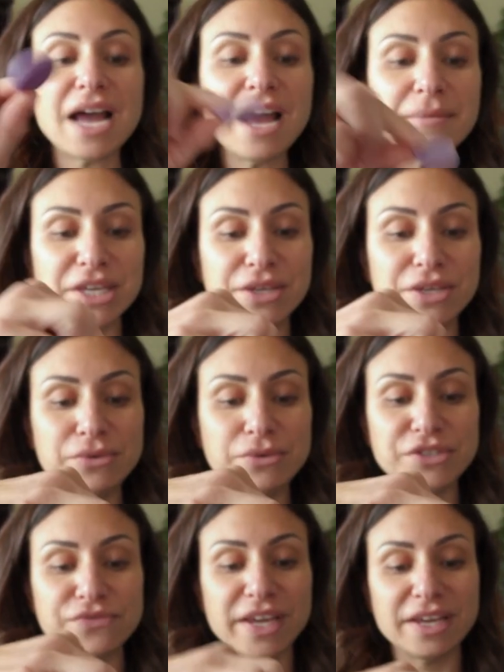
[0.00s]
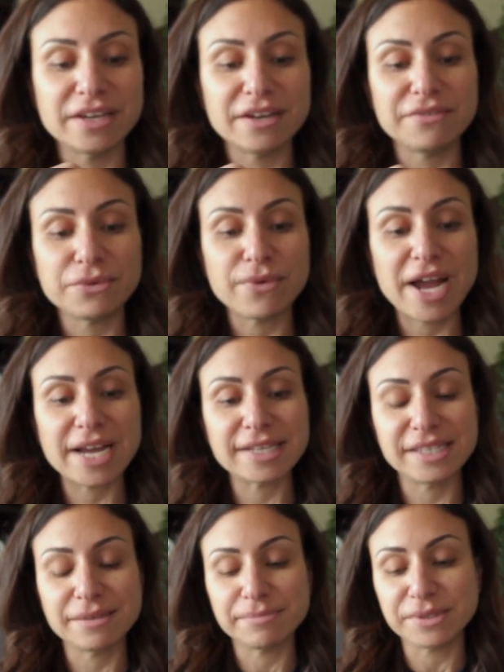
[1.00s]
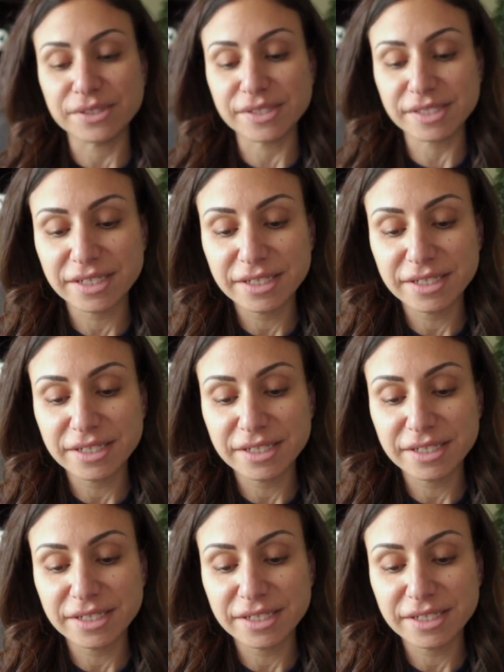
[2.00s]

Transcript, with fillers: I'm a huge fan of the wax samples,